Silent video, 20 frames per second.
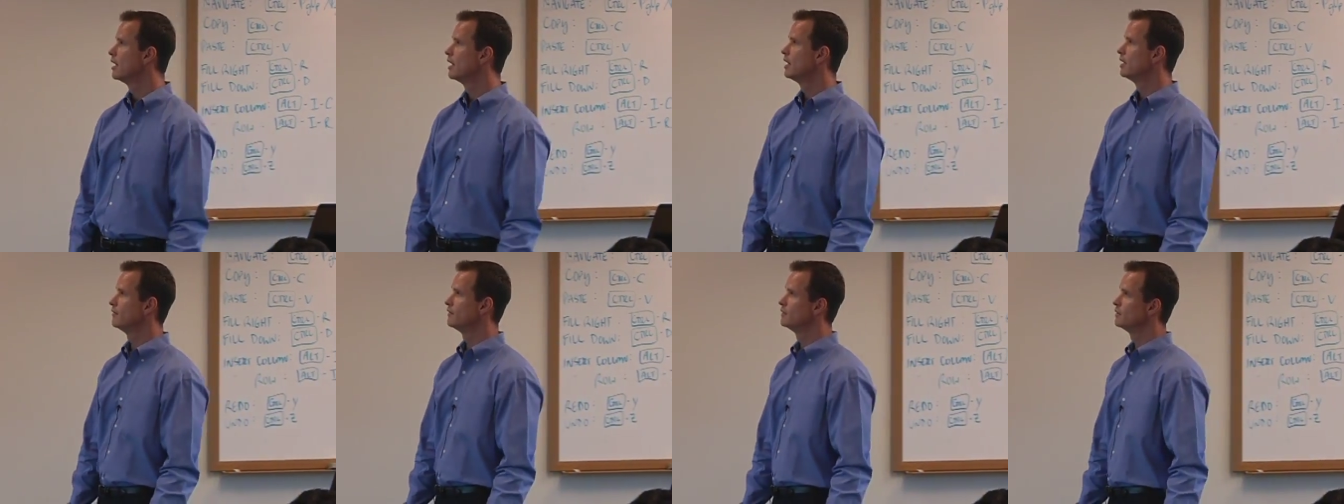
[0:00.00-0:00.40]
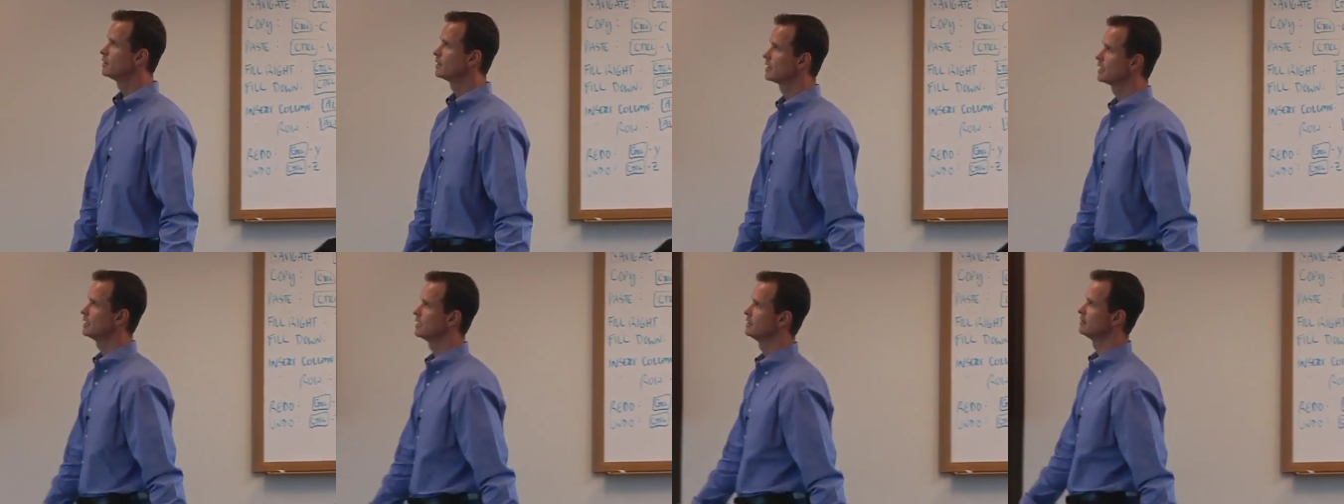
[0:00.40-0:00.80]
And if you
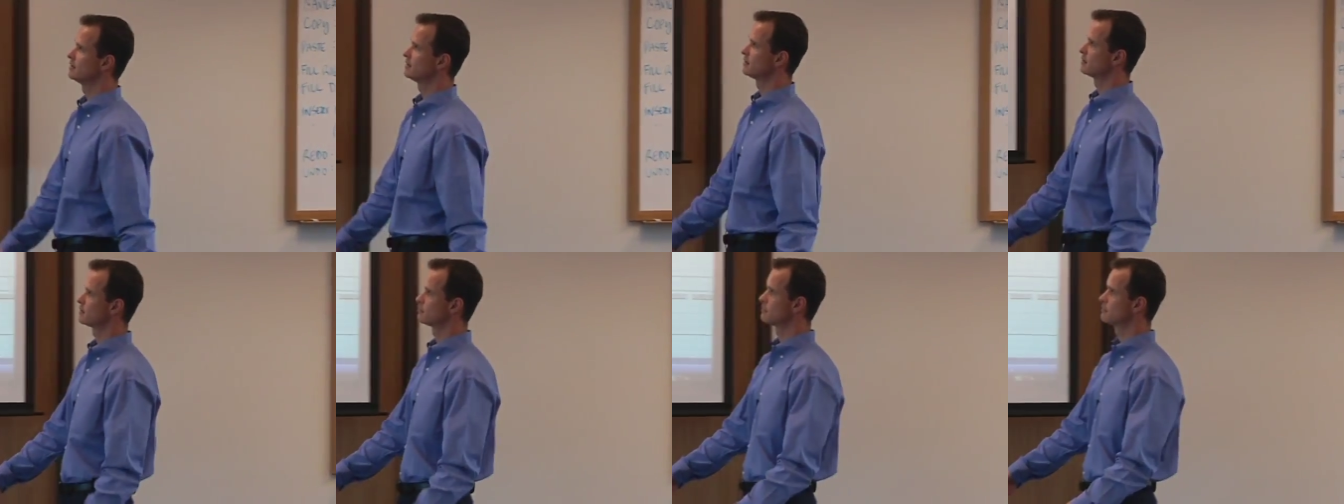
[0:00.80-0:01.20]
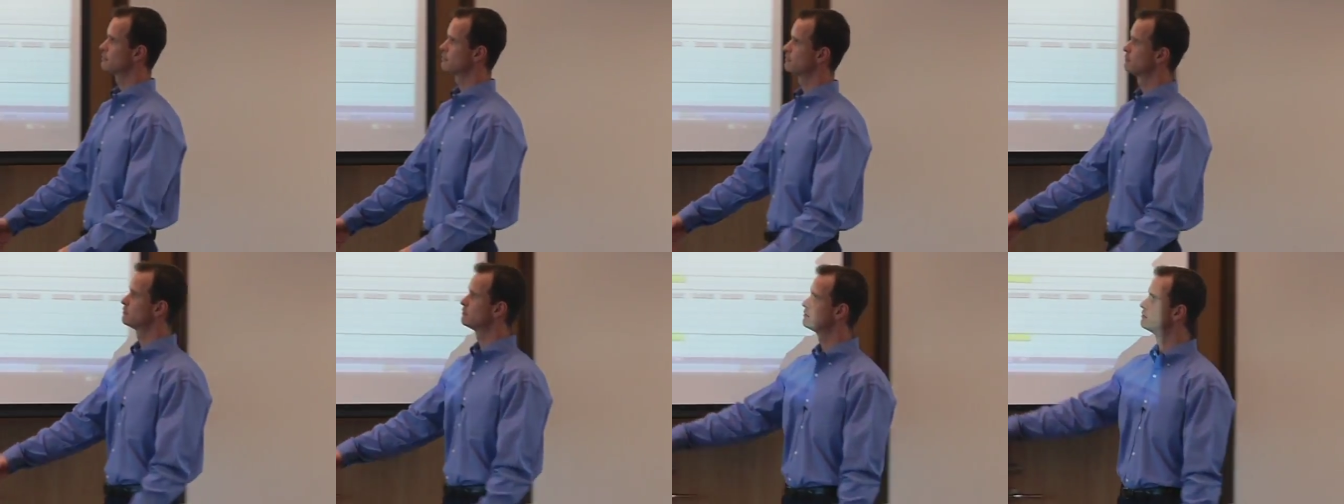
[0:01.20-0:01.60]
look at these
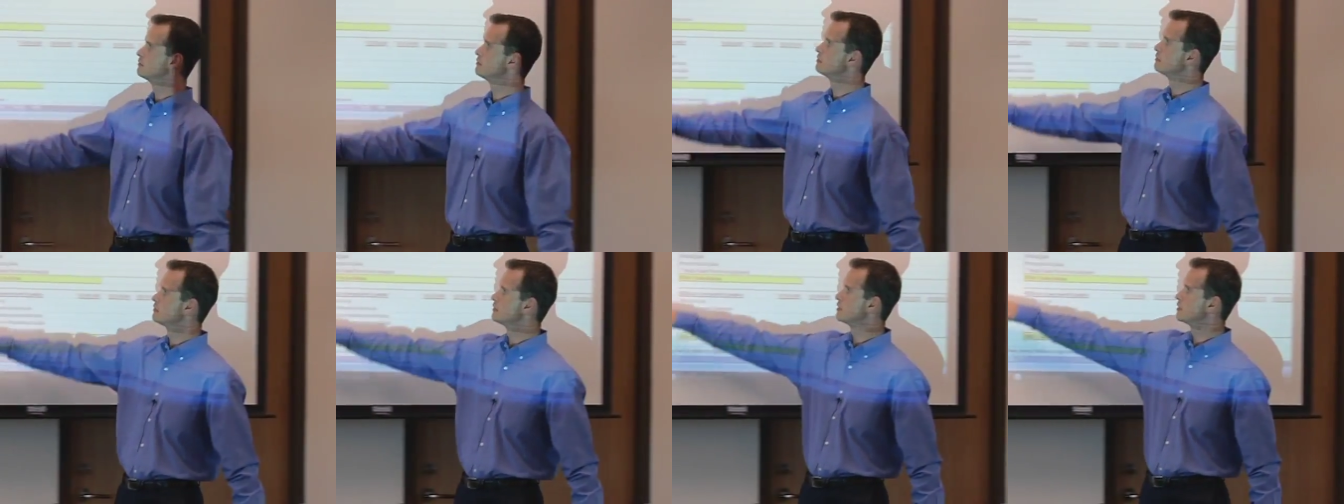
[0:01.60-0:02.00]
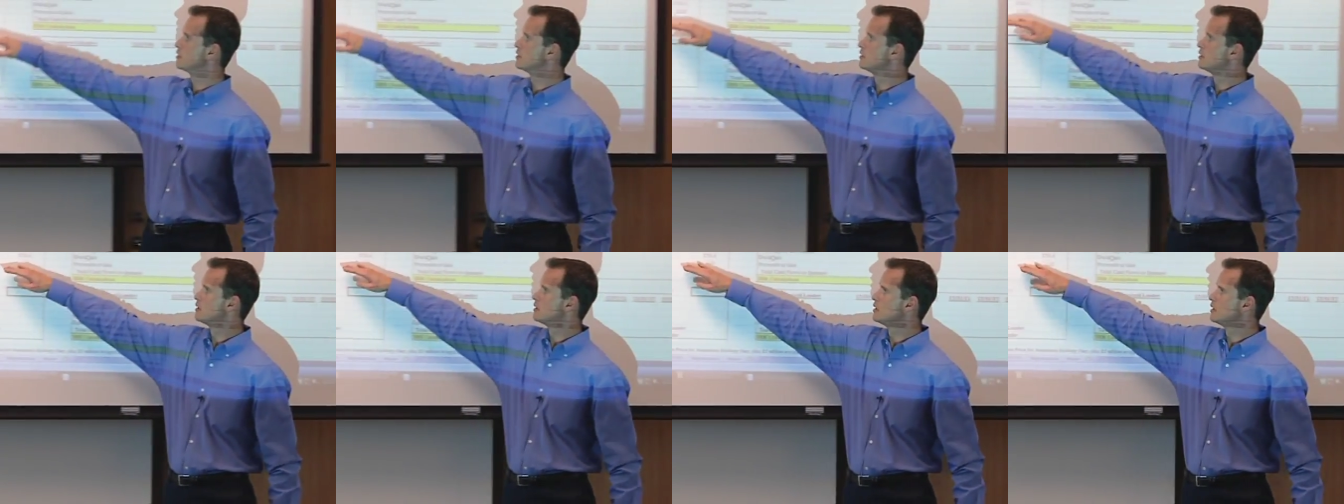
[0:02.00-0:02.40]

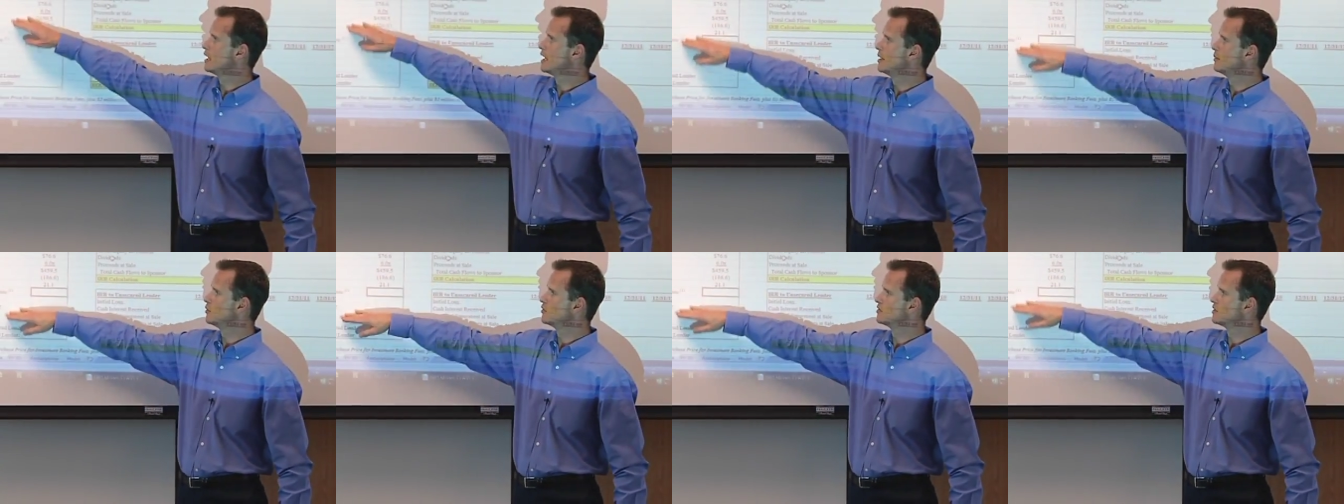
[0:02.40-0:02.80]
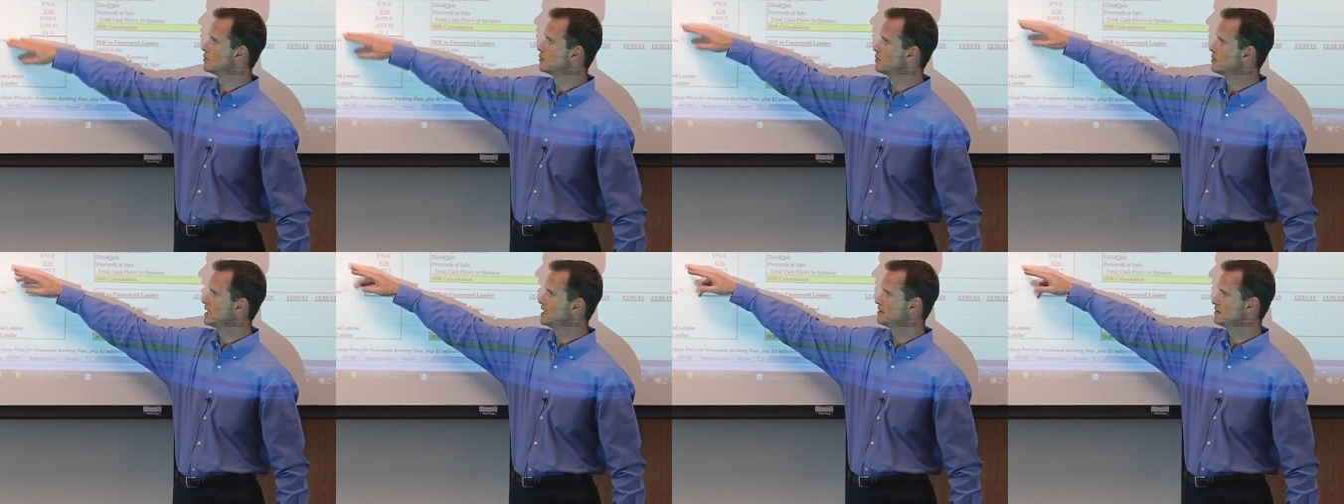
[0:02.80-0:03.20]
labels here,
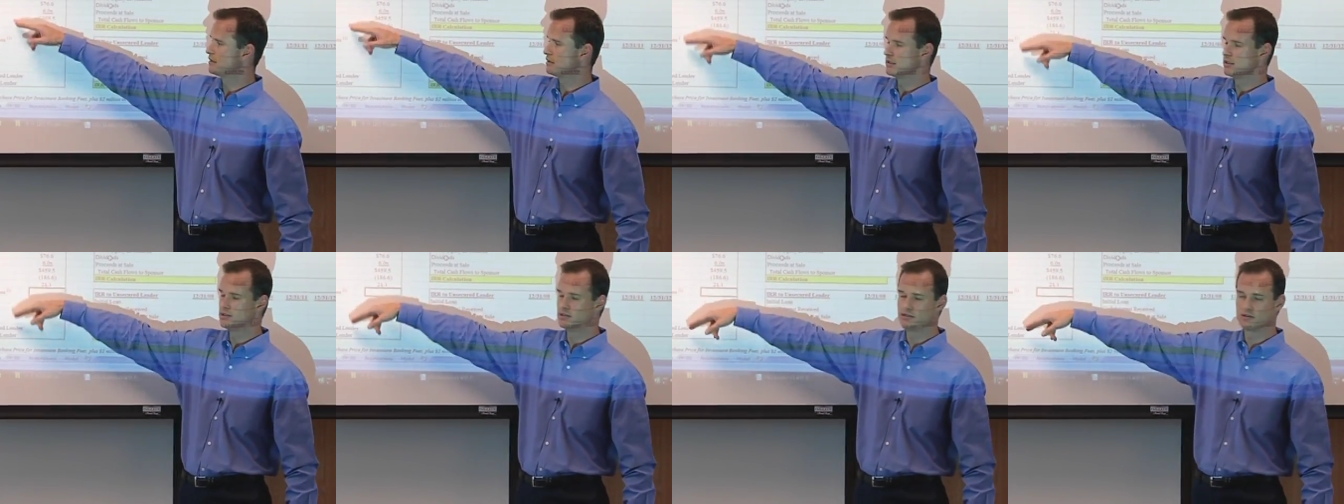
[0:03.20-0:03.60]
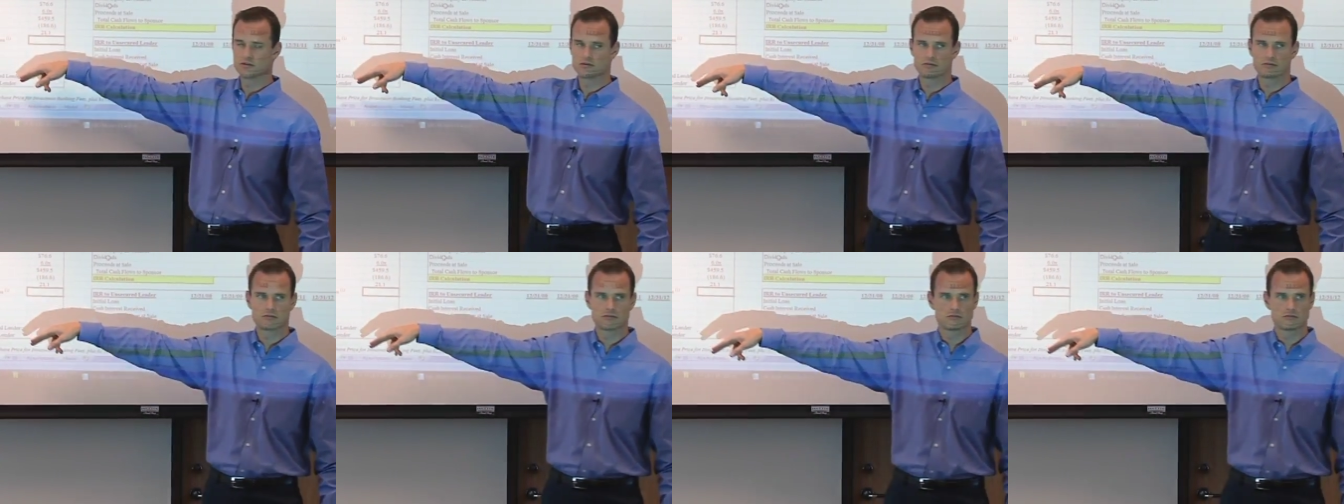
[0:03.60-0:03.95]
we're basically just